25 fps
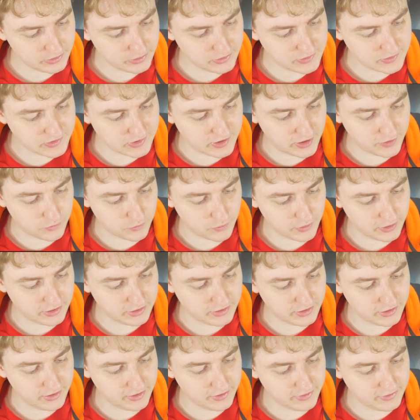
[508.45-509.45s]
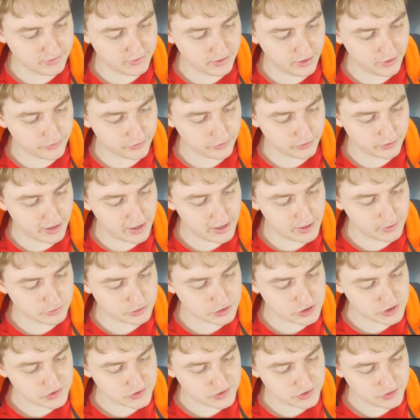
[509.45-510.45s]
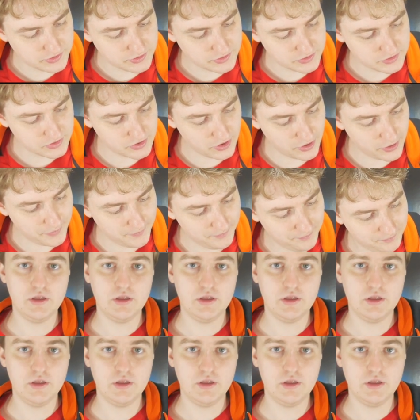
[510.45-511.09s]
stuff written in other languages. So